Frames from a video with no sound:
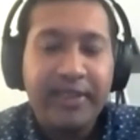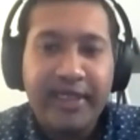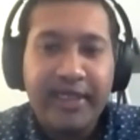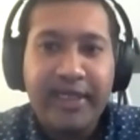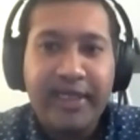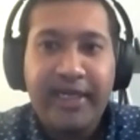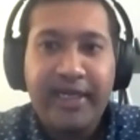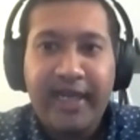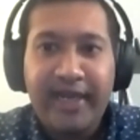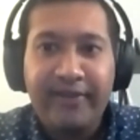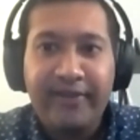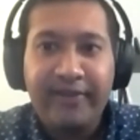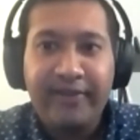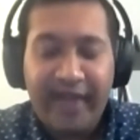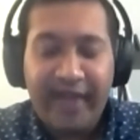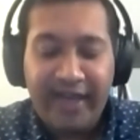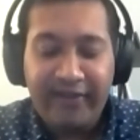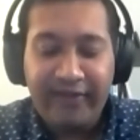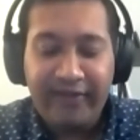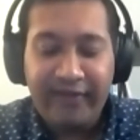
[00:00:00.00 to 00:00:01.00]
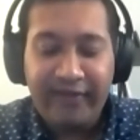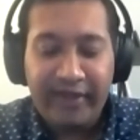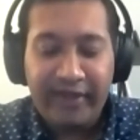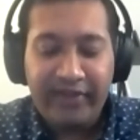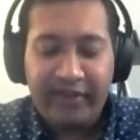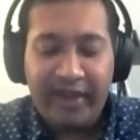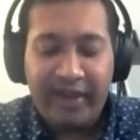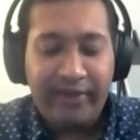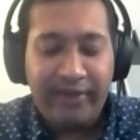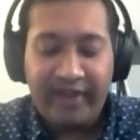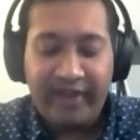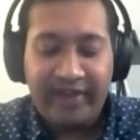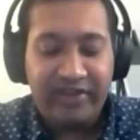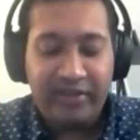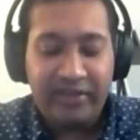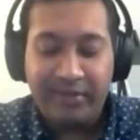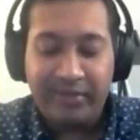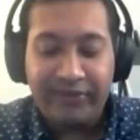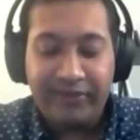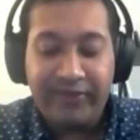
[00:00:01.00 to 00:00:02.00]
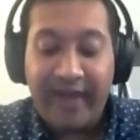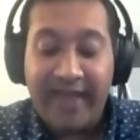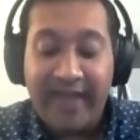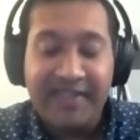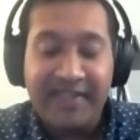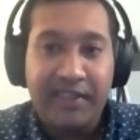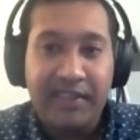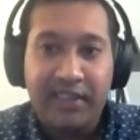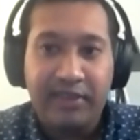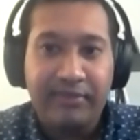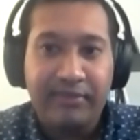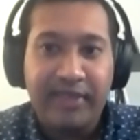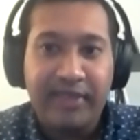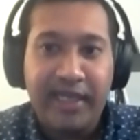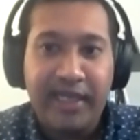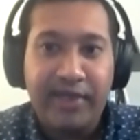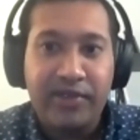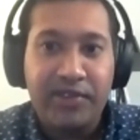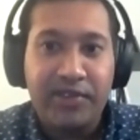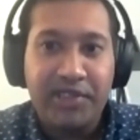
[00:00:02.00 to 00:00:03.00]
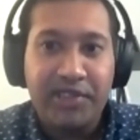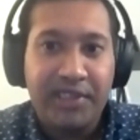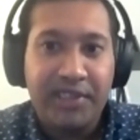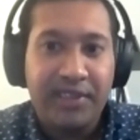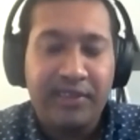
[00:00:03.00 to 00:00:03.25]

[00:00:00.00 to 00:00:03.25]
Yeah, I've actually been fascinated by energy,